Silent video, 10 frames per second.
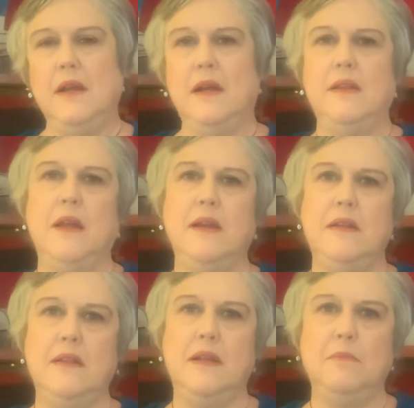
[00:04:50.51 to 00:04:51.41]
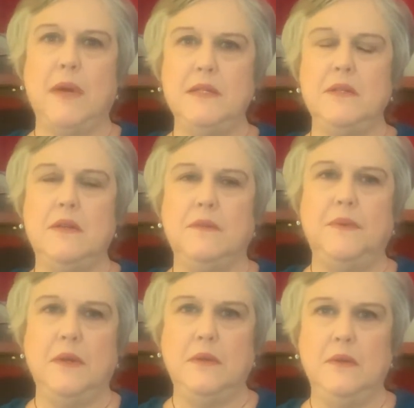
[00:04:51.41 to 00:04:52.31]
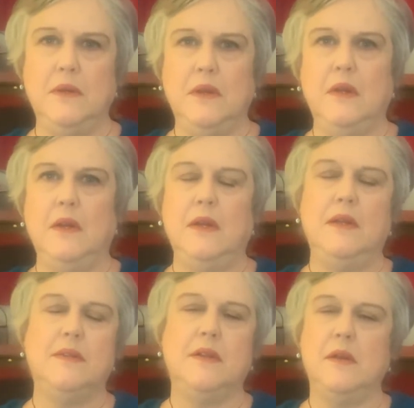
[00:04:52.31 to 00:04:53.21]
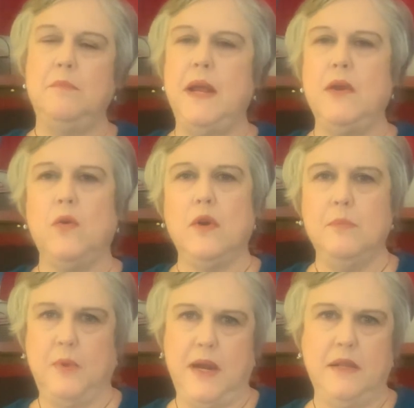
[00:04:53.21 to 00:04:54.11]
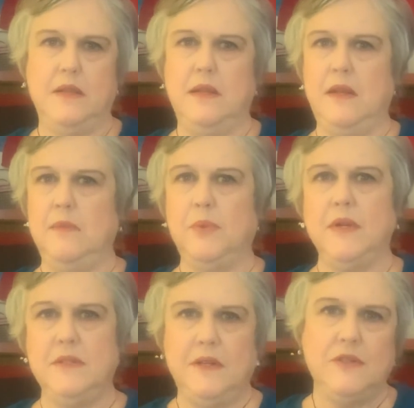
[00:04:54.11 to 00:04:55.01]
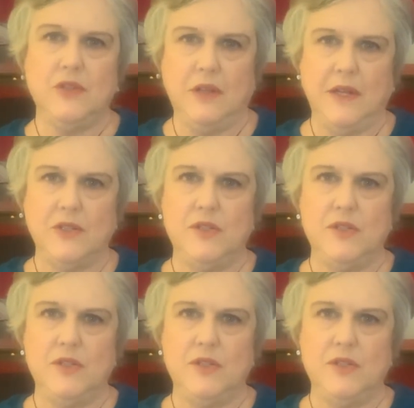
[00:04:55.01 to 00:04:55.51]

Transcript: The idea that my single vote is going to make or break the presidential election,